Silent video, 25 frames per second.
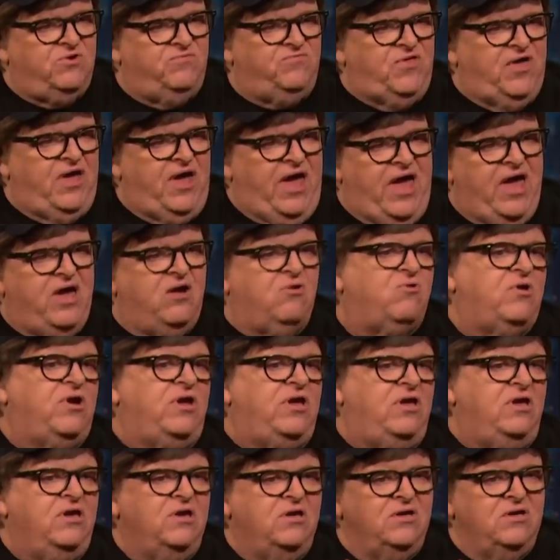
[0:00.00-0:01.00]
the
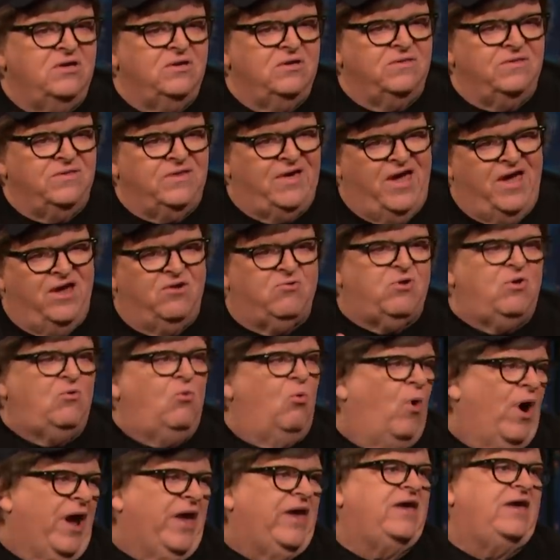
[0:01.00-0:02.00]
angry, the angry
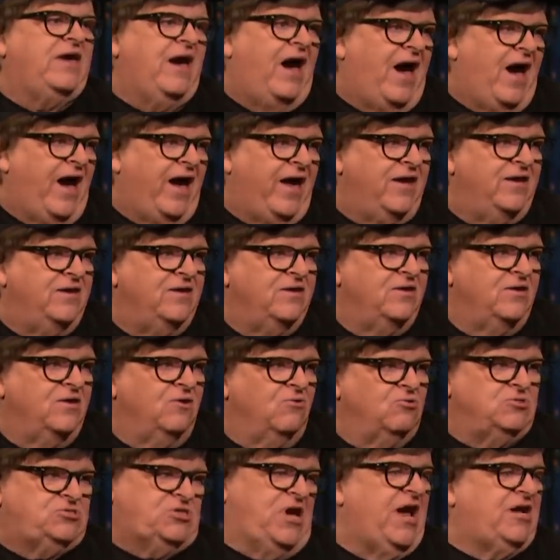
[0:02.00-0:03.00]
white guy,
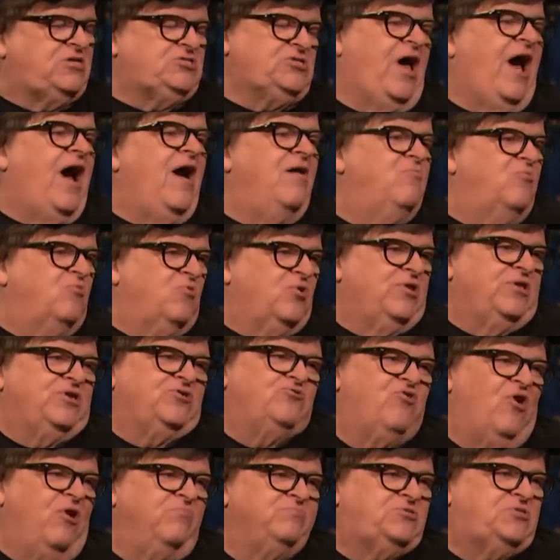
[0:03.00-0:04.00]
which actually I'm really
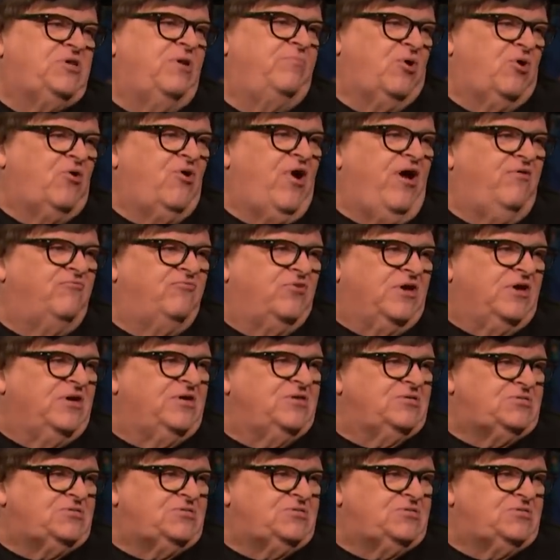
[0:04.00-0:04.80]
Trump's demographic because